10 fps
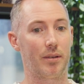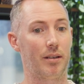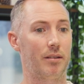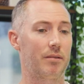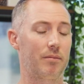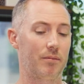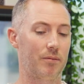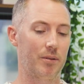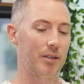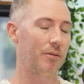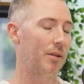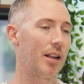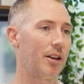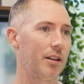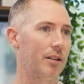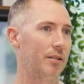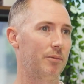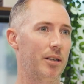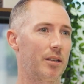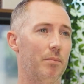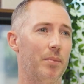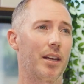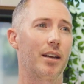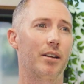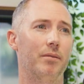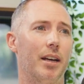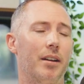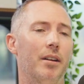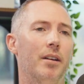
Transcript: and we're at the beginning of that.